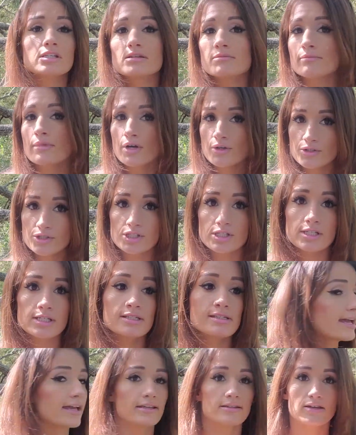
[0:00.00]

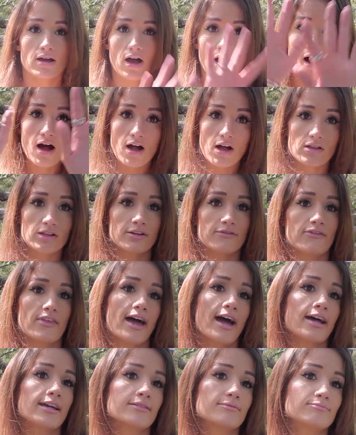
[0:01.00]
emotions, and all of
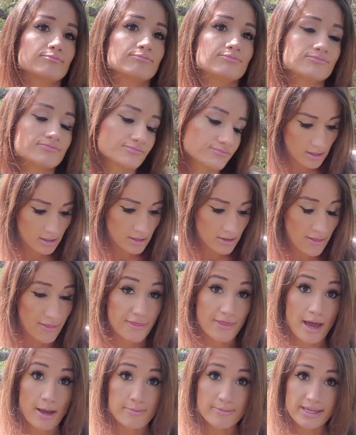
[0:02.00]
that.
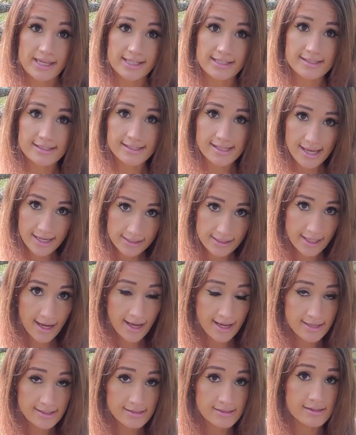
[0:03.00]
That being said,
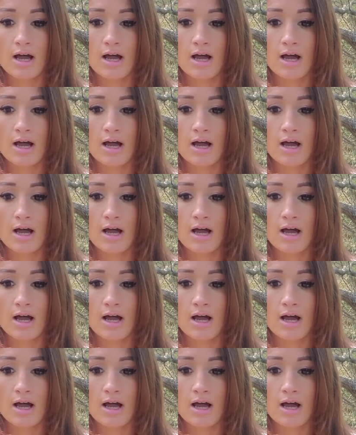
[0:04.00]
guys,